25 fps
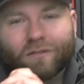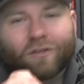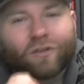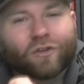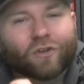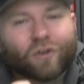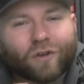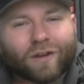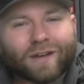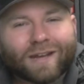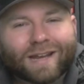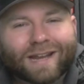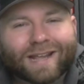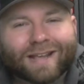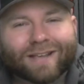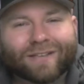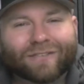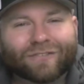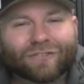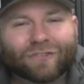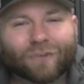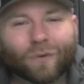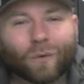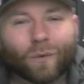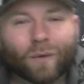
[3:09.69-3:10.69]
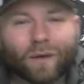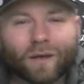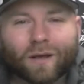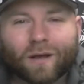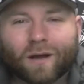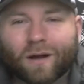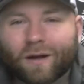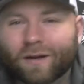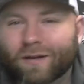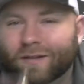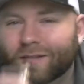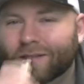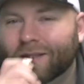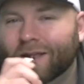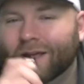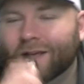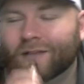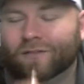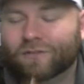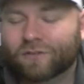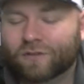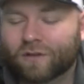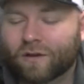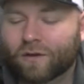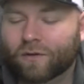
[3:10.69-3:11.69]
goodness going on in
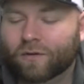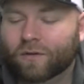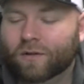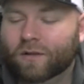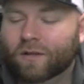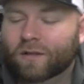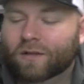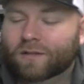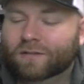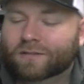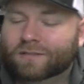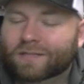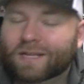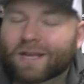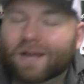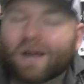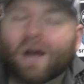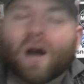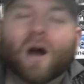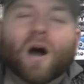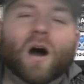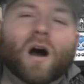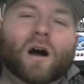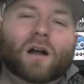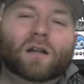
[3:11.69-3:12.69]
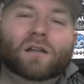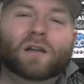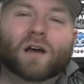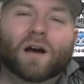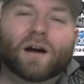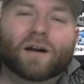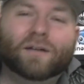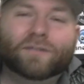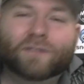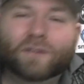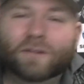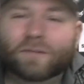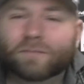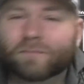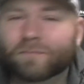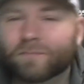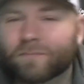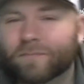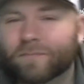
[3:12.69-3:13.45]
that. So let's take a haul off it.